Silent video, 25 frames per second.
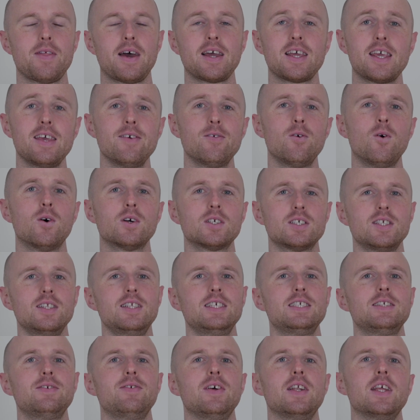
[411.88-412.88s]
Thank you for watching
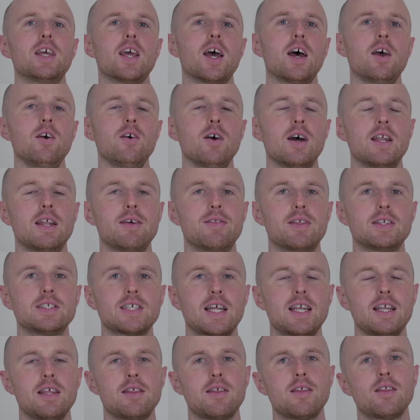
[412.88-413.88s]
this video, and if there's
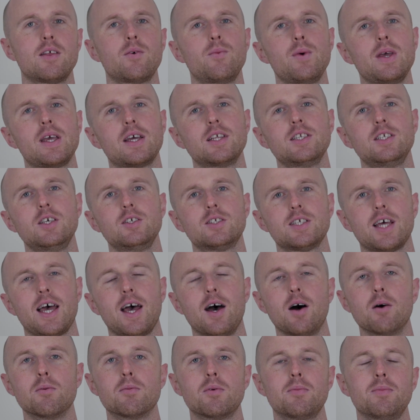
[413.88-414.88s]
anything that we can do to
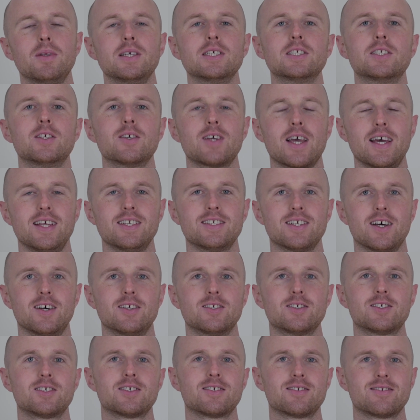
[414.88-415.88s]
help, please do get in
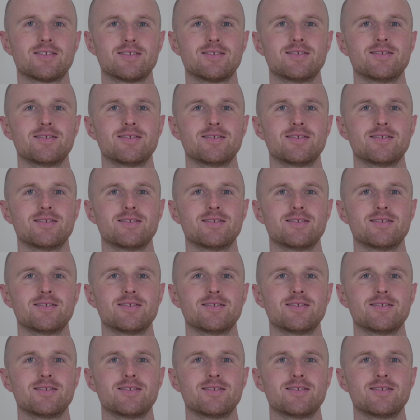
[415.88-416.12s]
touch.